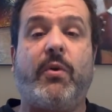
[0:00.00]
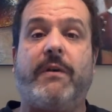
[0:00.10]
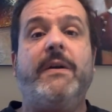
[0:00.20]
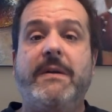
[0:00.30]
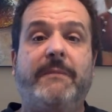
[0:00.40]

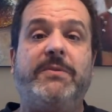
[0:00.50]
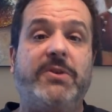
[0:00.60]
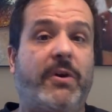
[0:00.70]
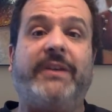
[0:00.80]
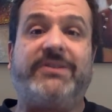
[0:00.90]
or
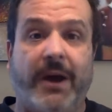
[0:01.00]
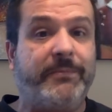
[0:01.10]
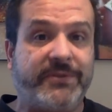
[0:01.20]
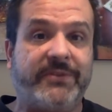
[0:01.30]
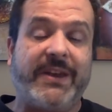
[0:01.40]
a
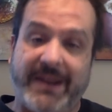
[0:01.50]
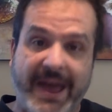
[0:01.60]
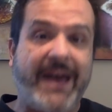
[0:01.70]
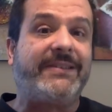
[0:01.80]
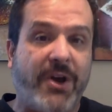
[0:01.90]
dumpster that
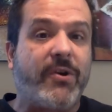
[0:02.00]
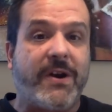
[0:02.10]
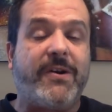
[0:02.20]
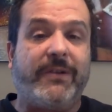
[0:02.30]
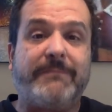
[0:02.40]
has
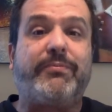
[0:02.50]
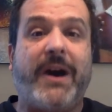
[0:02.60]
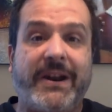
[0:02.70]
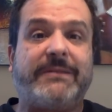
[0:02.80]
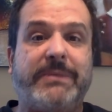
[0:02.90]
Coca-Cola
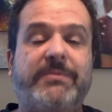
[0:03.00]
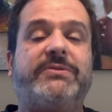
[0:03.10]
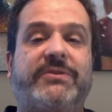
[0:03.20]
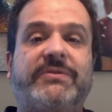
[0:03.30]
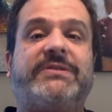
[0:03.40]
products and people
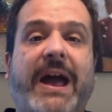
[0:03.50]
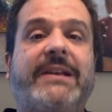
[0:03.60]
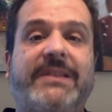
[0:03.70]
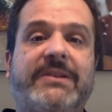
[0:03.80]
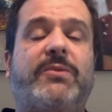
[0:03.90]
are just
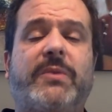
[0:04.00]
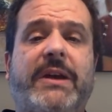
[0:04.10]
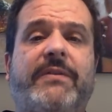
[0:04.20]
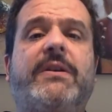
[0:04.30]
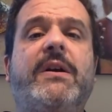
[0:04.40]
recycling or
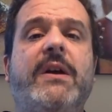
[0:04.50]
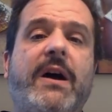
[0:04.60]
whatever,